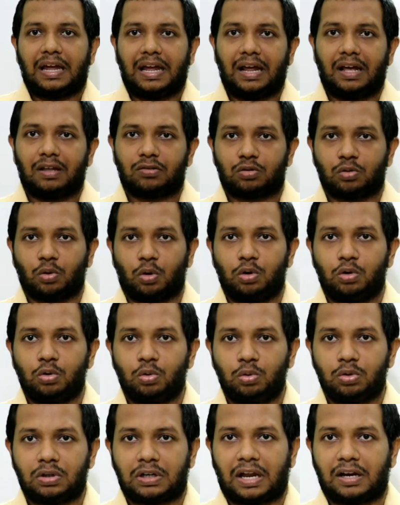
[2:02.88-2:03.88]
a
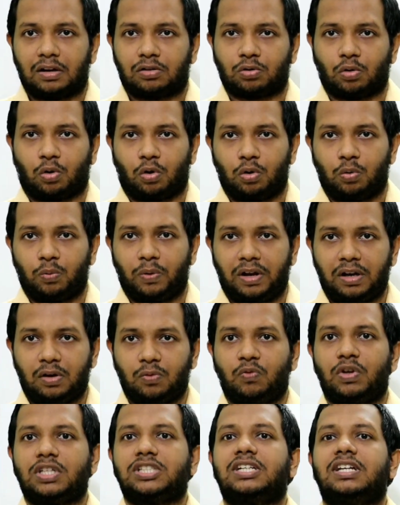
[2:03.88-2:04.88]
solute and
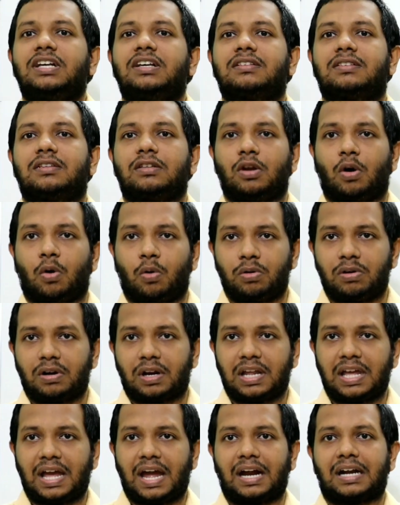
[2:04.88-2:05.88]
solvent which is
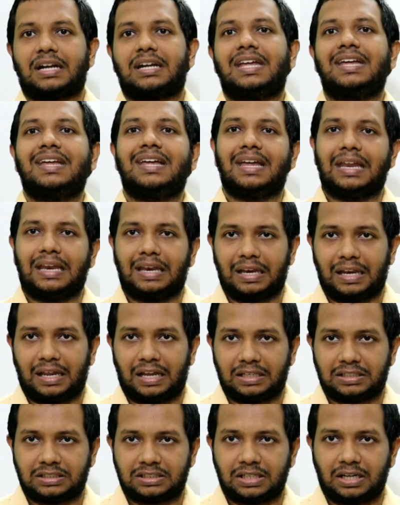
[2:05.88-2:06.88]
non-reacting in
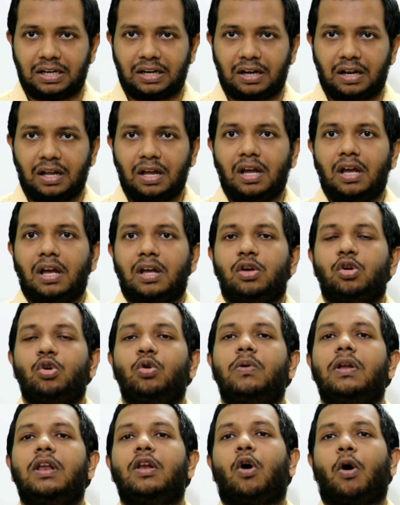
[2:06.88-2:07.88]
nature,
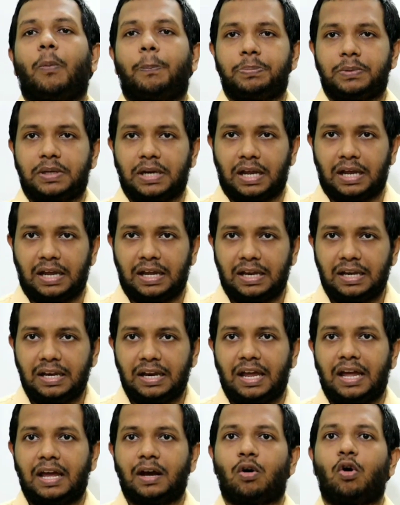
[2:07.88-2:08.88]
you will
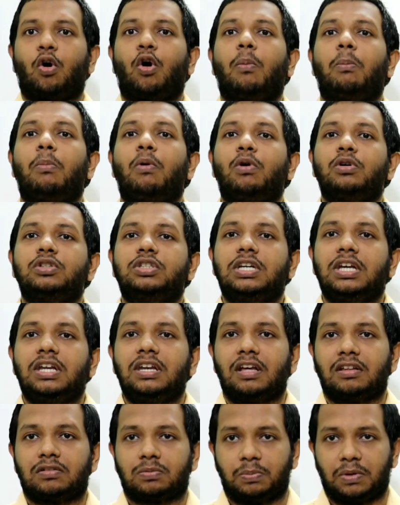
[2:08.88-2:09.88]
obtain a
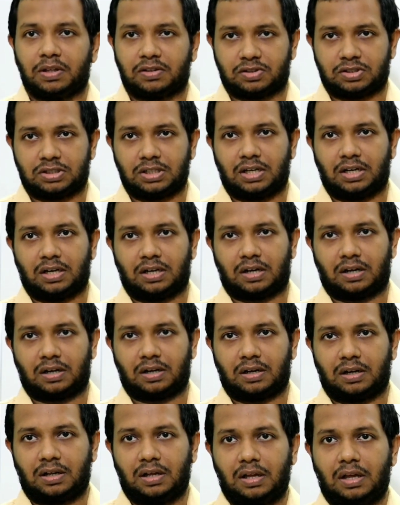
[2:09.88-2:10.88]
homogeneous mixture
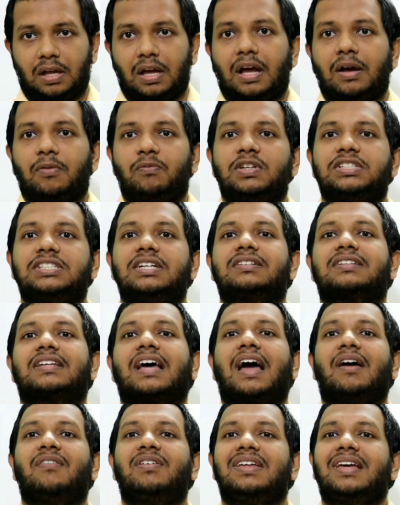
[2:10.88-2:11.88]
which is
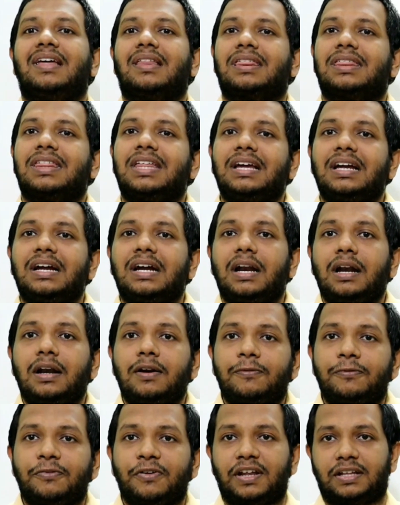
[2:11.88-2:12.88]
having a
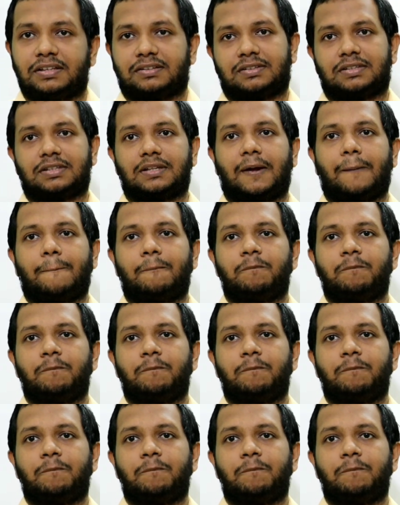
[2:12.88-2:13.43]
single phase.